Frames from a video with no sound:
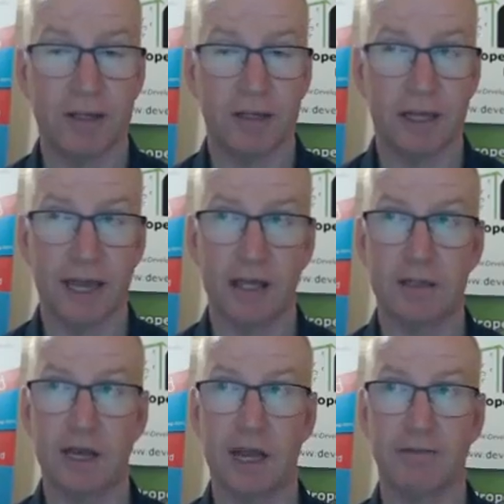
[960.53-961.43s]
that
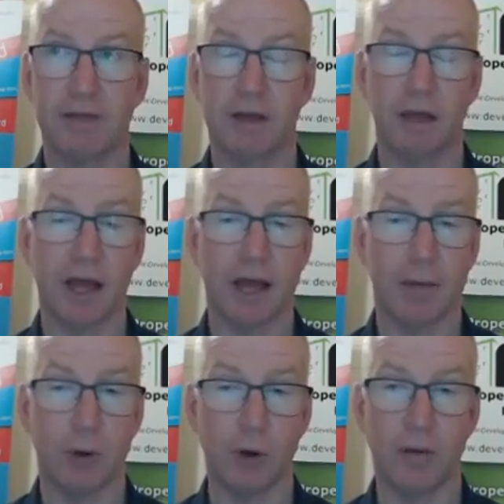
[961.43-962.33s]
council have
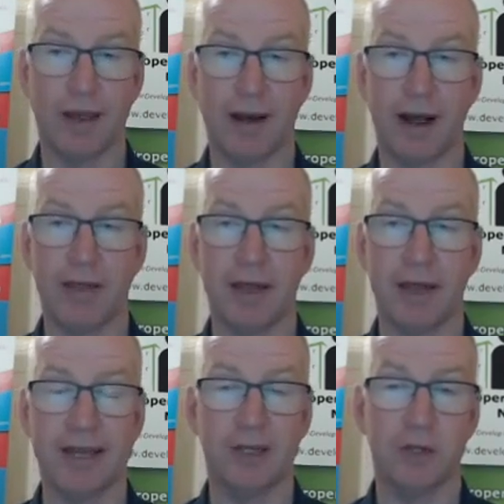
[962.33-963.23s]
put on there? Are there
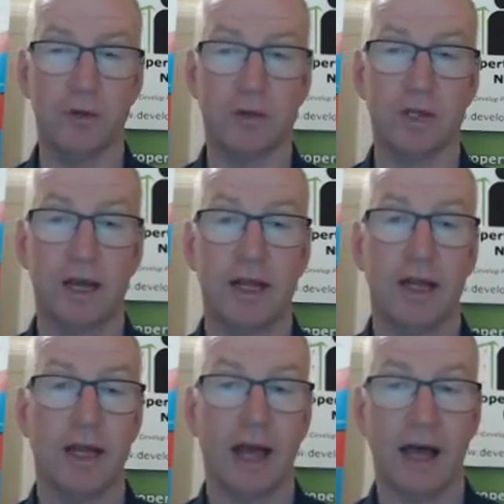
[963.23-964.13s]
issues
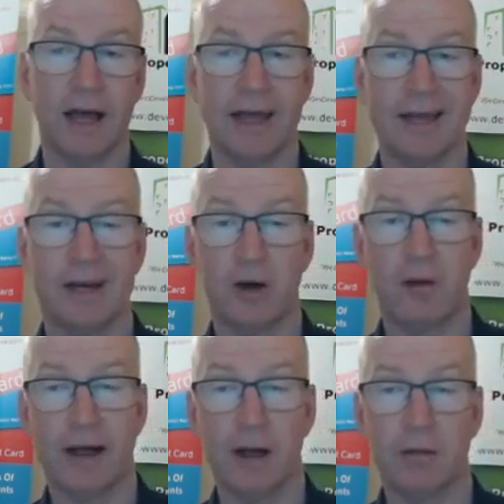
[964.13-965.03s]
in and
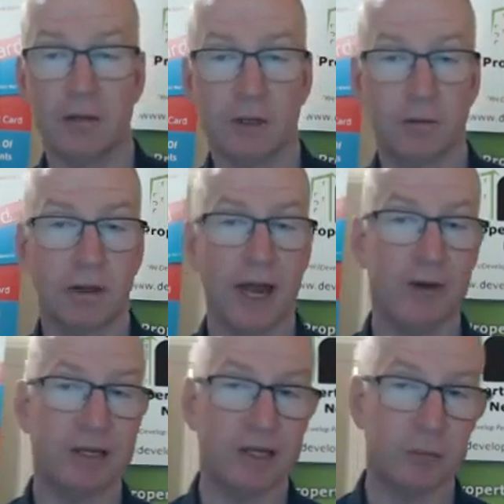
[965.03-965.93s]
around
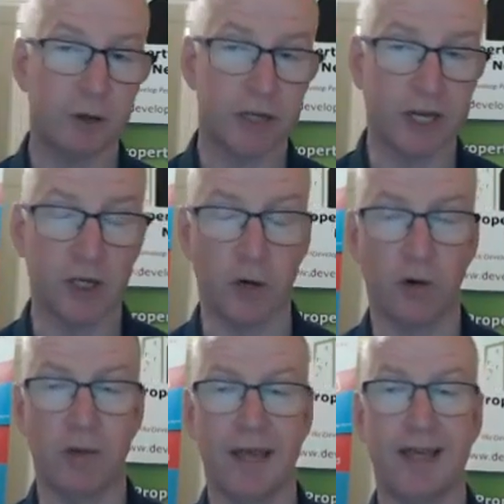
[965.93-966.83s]
heritage protection,
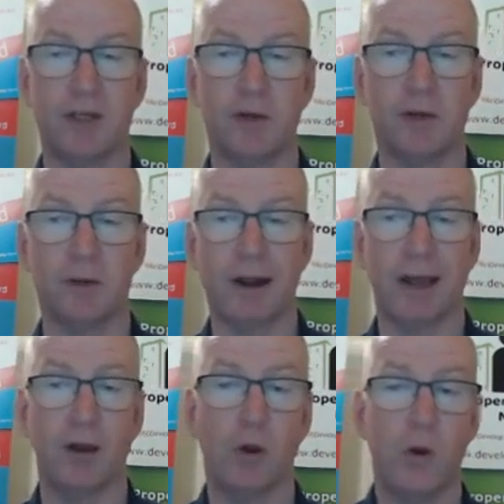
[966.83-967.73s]
or are there issues
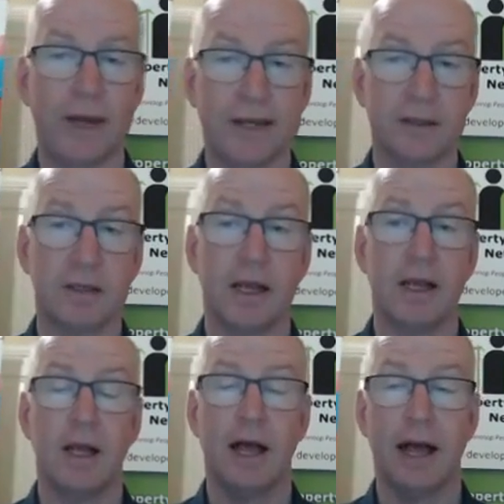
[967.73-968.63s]
around noise,
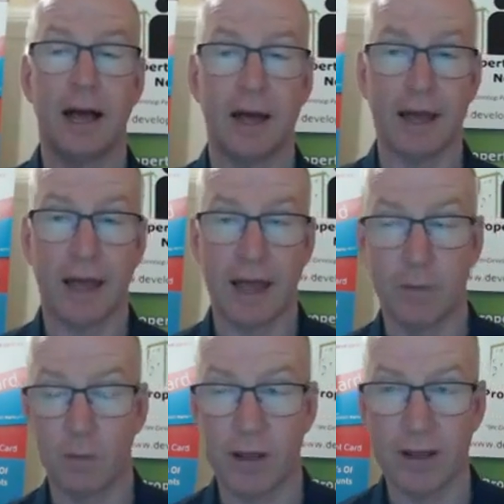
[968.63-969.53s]

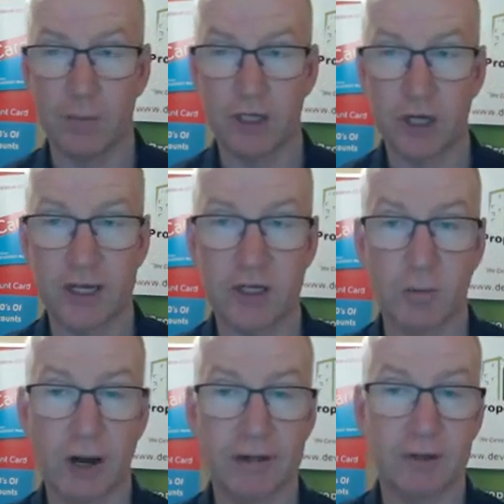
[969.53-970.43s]
in which case you
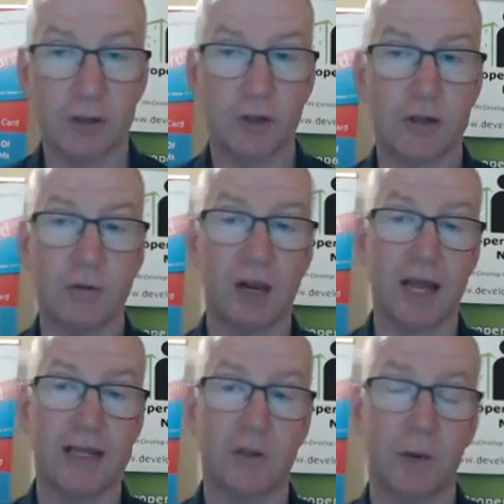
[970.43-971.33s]
might have to do double
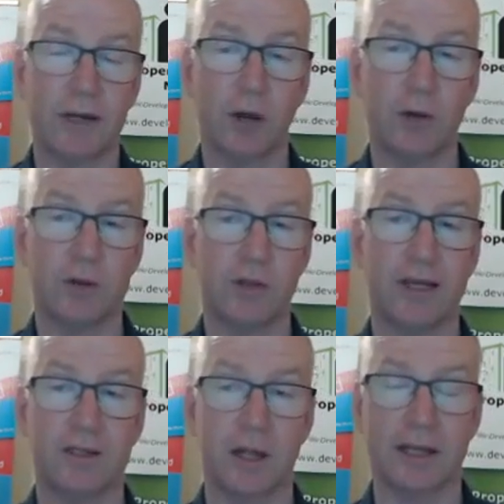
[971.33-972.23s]
glazed windows and
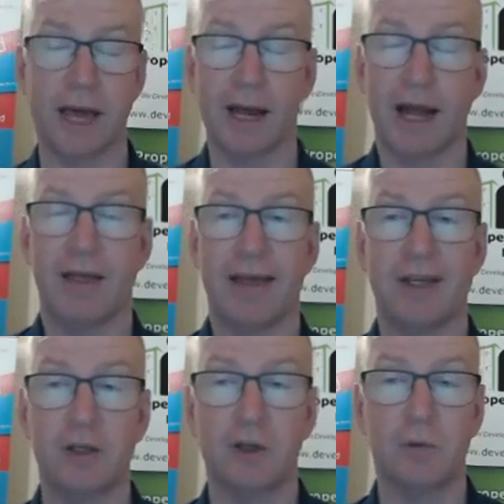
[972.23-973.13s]
things like that? Are there
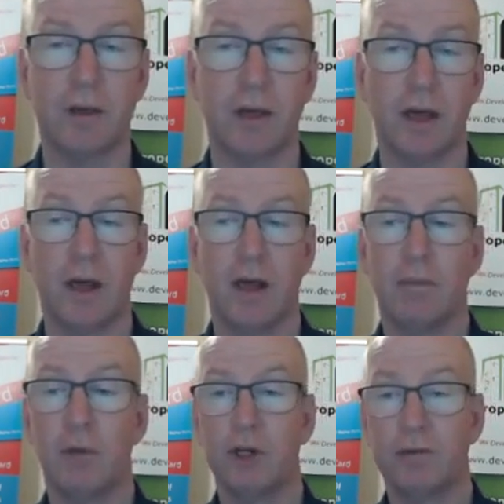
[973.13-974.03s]
issues with
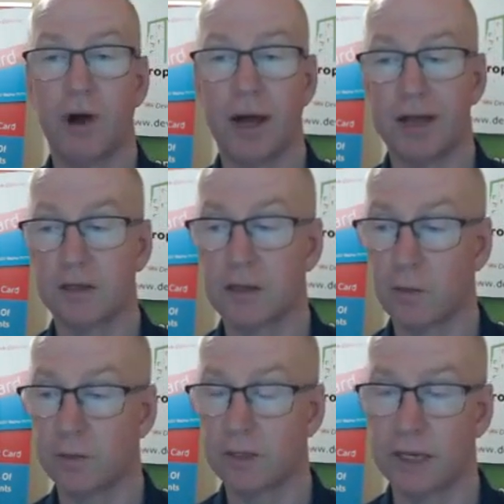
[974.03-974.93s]
bushfire
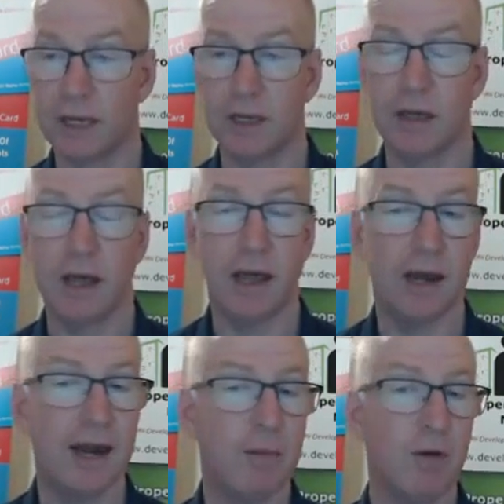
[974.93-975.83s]
consultancy? A
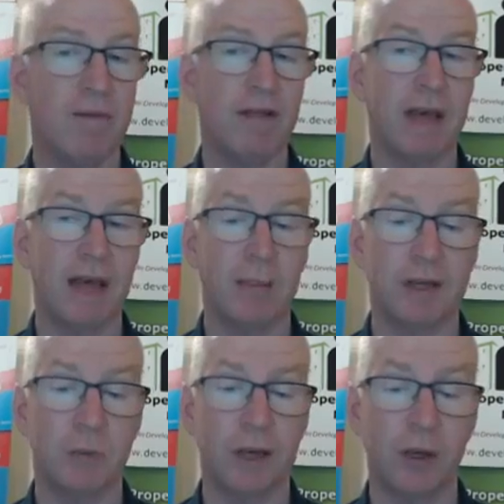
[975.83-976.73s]
number of other
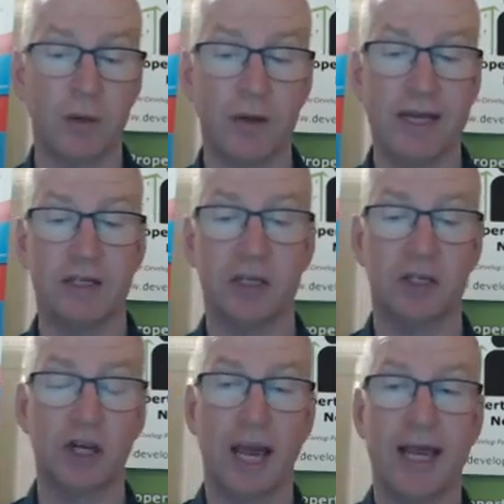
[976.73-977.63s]
elements where you need to
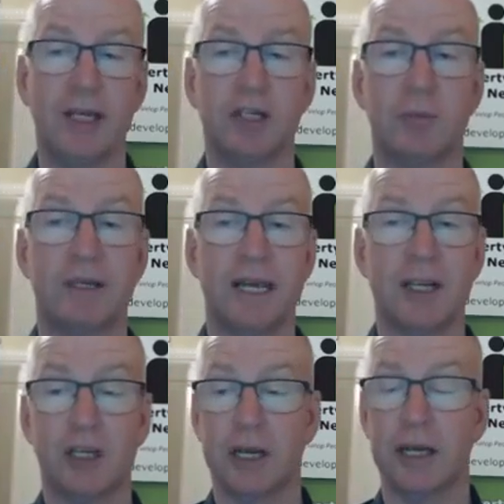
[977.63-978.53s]
change
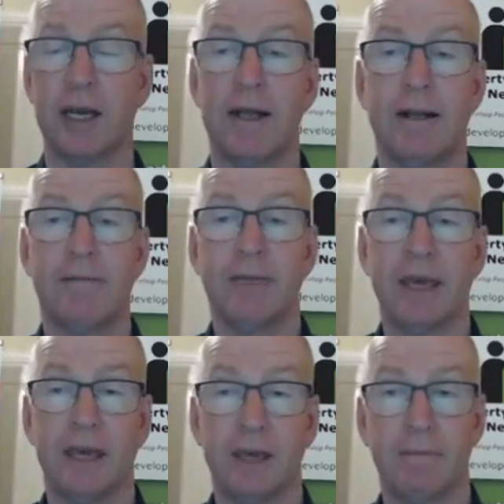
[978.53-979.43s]
potentially
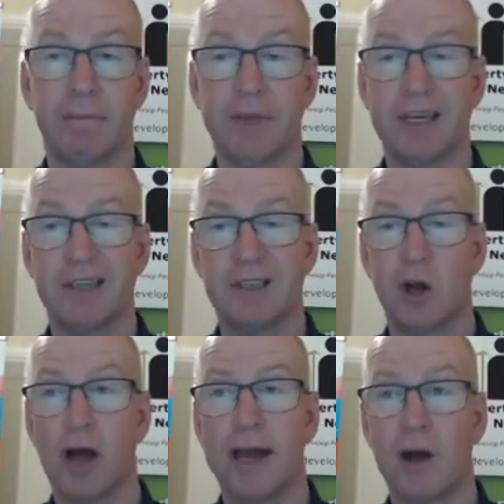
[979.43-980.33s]
the
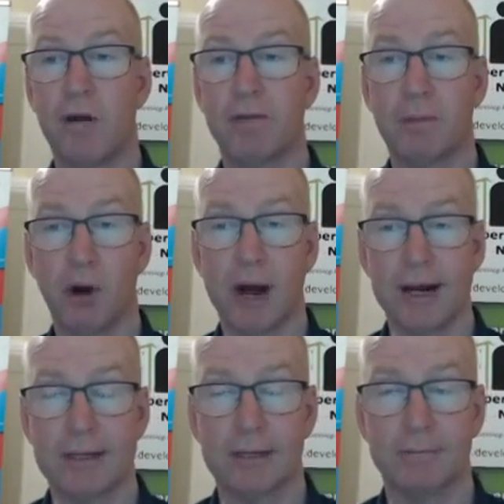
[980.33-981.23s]
design of the
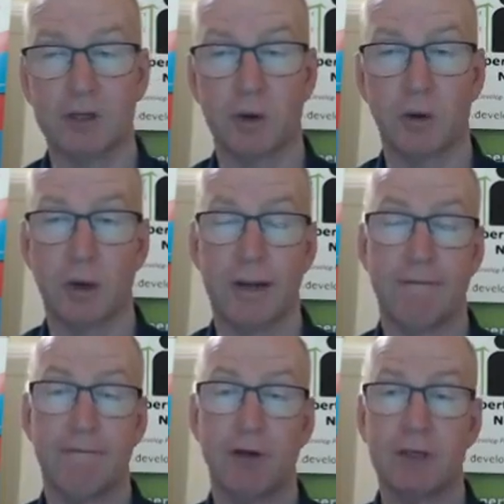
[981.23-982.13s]
product. So
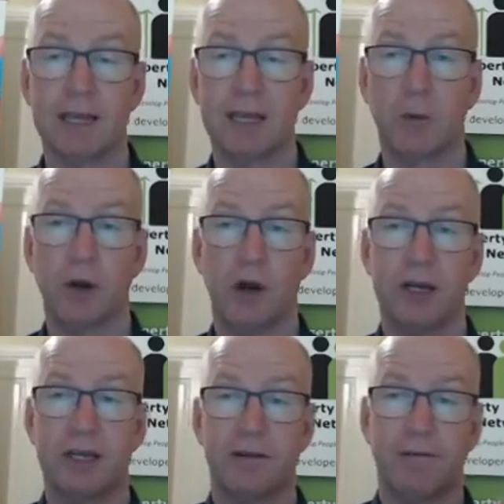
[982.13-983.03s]
firstly, you want to
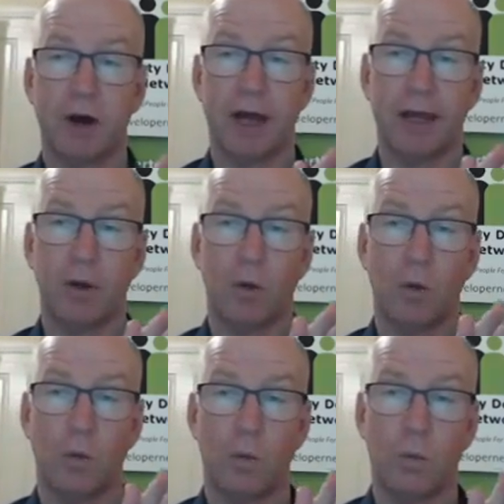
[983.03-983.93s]
identify
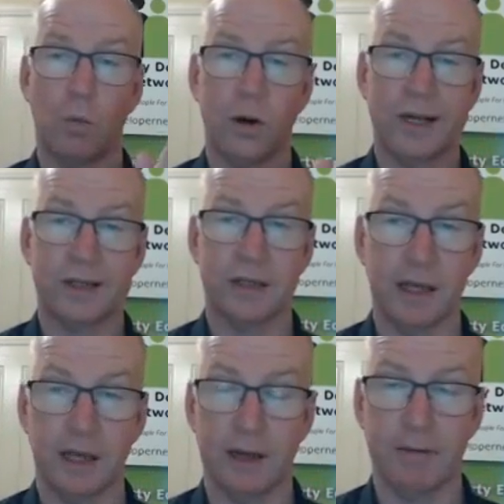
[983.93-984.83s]
what is
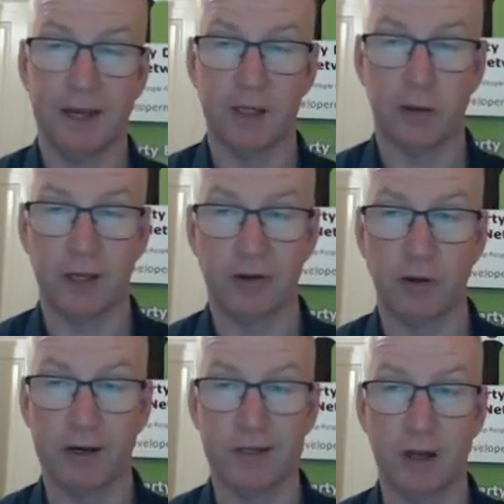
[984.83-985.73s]
the issue that you're
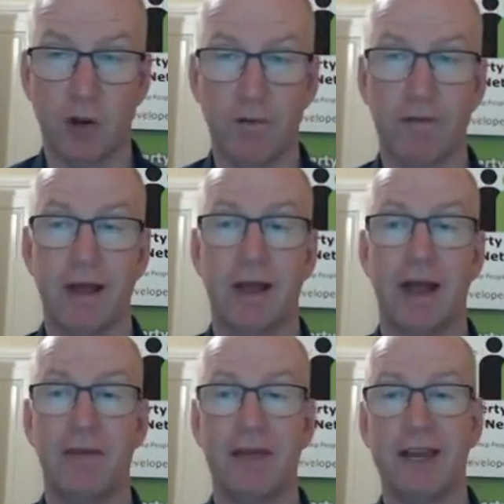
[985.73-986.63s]
trying to solve,
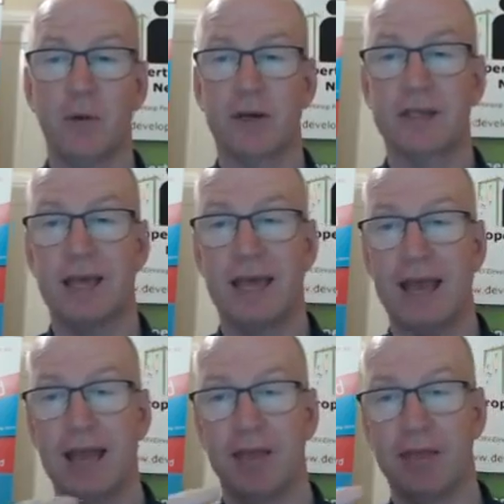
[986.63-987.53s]
and then you want to
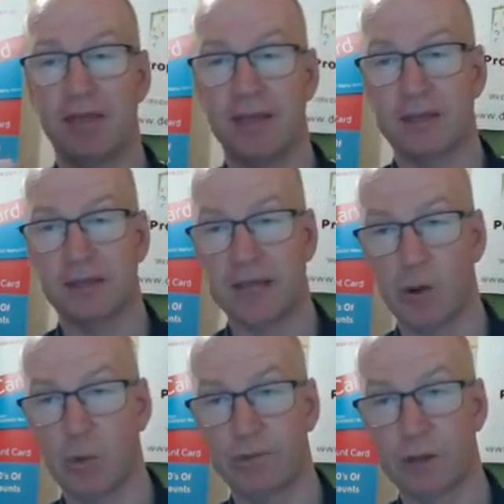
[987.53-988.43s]
say, and this is how
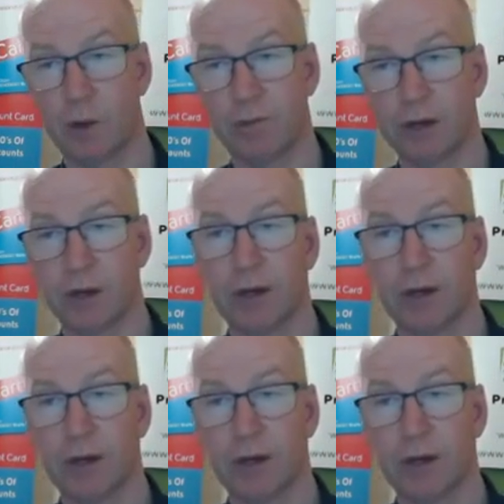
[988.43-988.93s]
we've solved it.